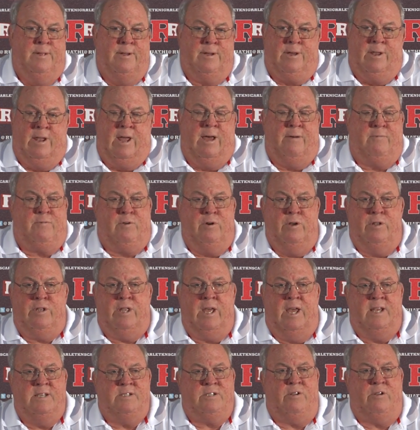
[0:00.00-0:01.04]
They're going to have
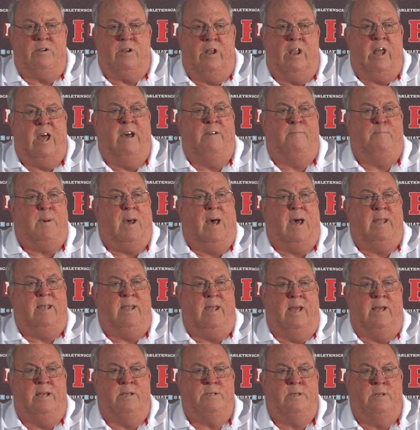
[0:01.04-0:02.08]
good days and they're going to have
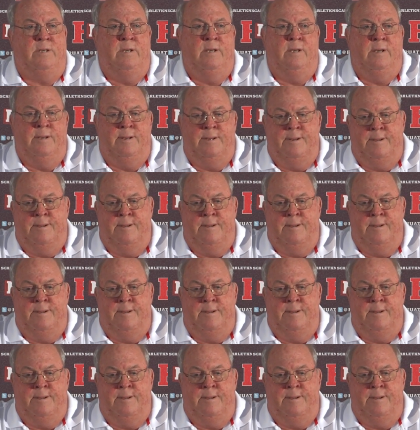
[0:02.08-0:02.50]
bad days,